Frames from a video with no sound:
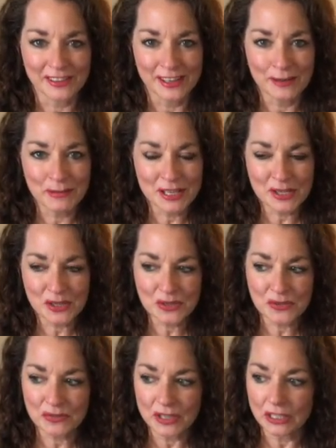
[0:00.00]
It makes
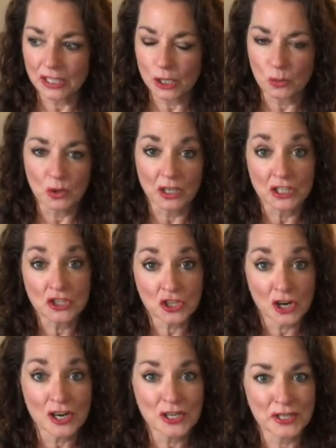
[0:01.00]
us feel like we're in
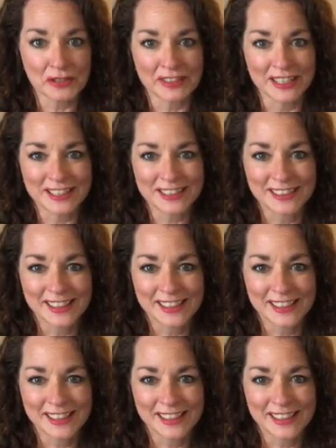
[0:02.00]
charge of it.